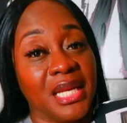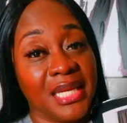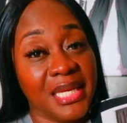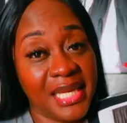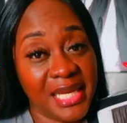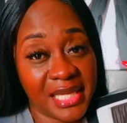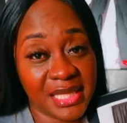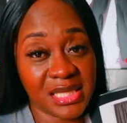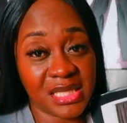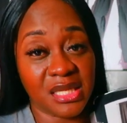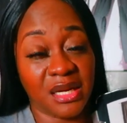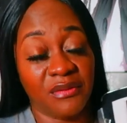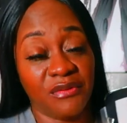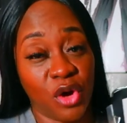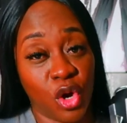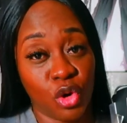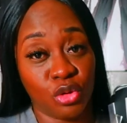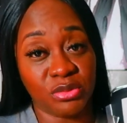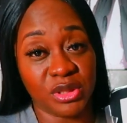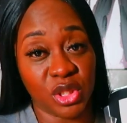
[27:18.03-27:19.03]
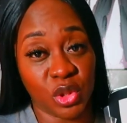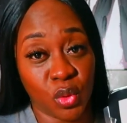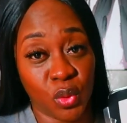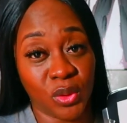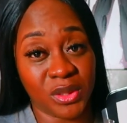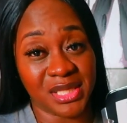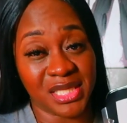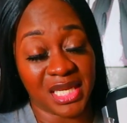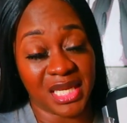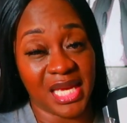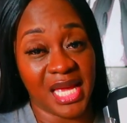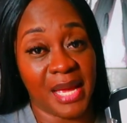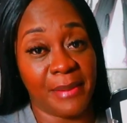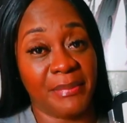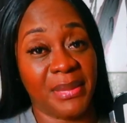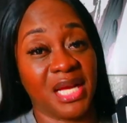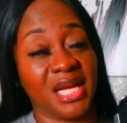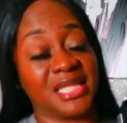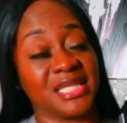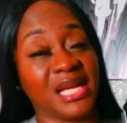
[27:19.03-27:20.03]
list of home decor to
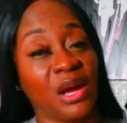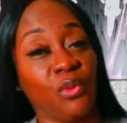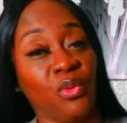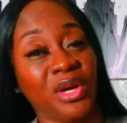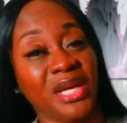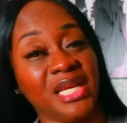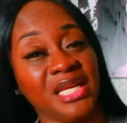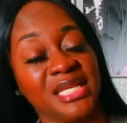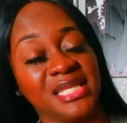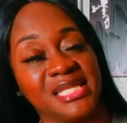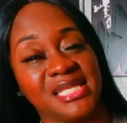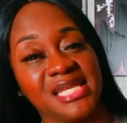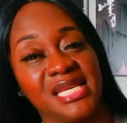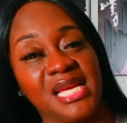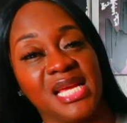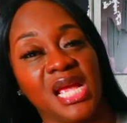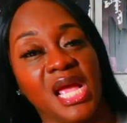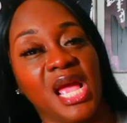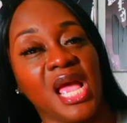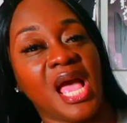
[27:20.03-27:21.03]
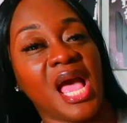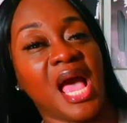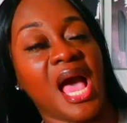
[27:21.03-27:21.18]
get because I wanted to see